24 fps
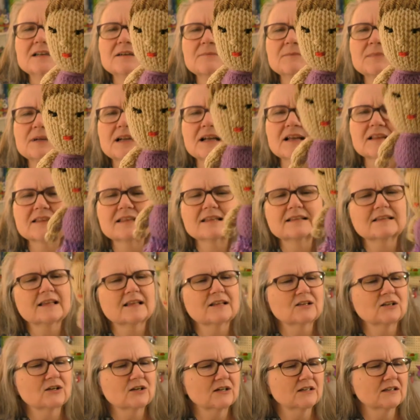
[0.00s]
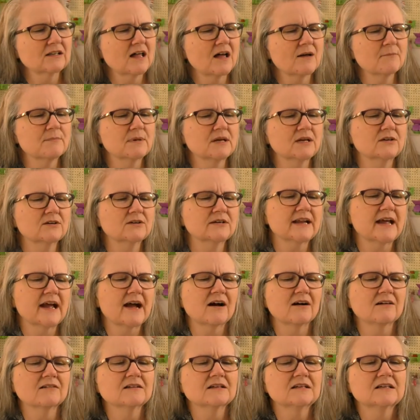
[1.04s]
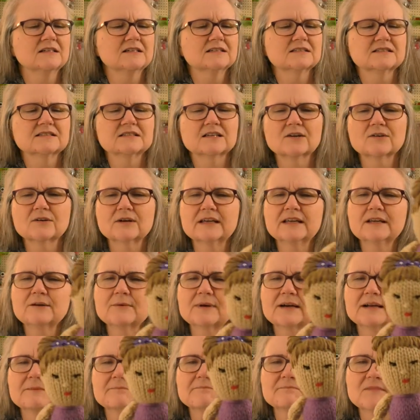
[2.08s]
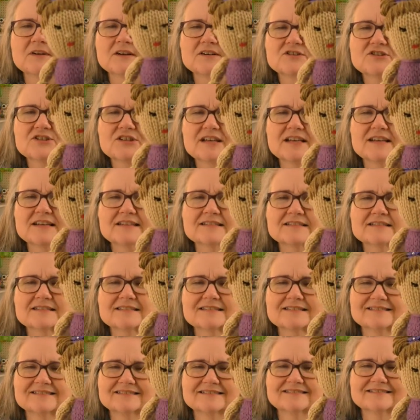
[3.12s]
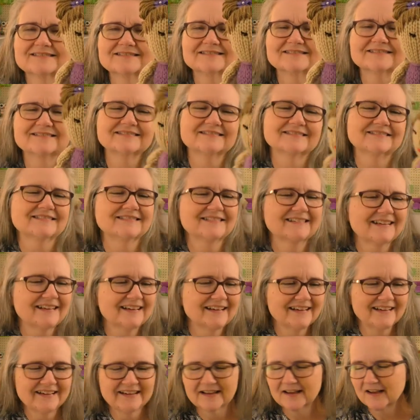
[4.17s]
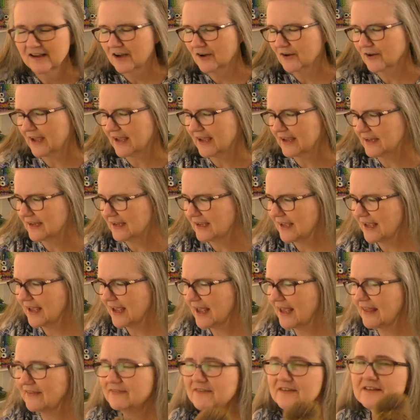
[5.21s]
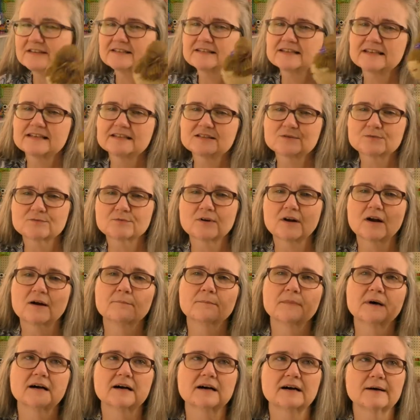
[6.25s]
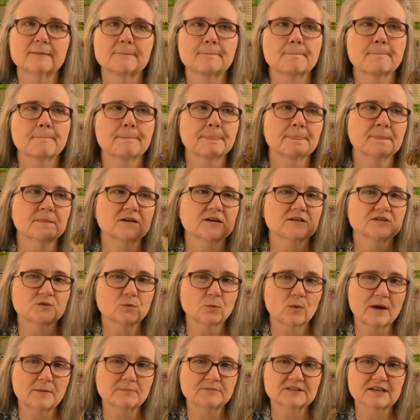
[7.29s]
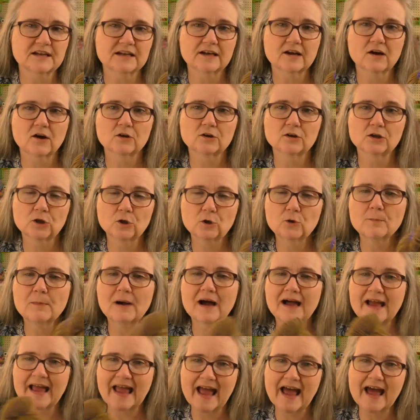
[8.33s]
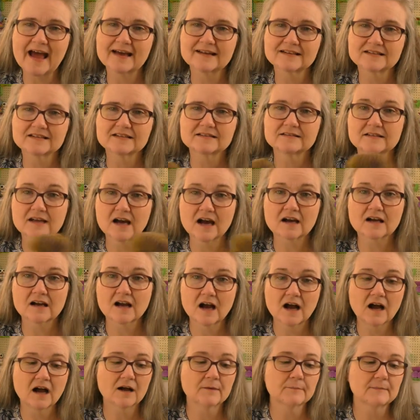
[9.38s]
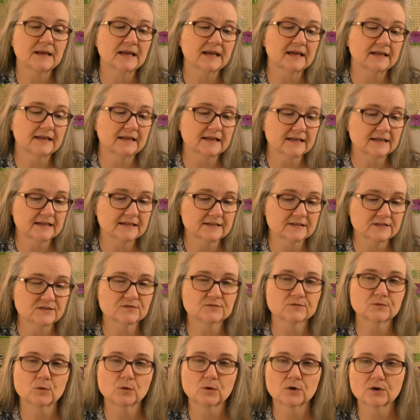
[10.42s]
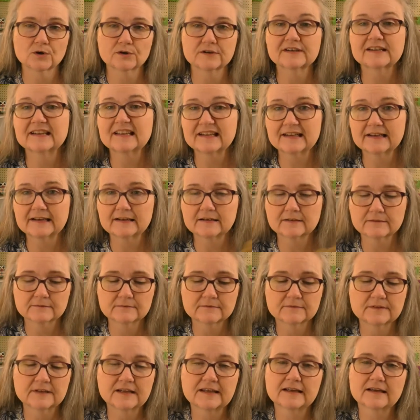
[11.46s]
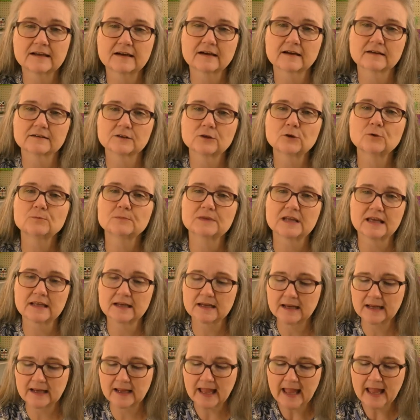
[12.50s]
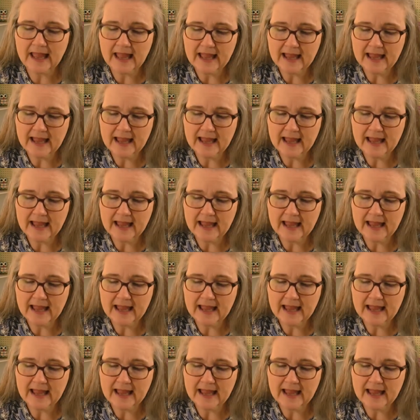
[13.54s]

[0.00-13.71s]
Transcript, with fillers: But I think they look a lot better now. So anyway, there she is. Okay, and this is from um, there's a website called loomahat.com and it is for knitting, uh, loom knitting.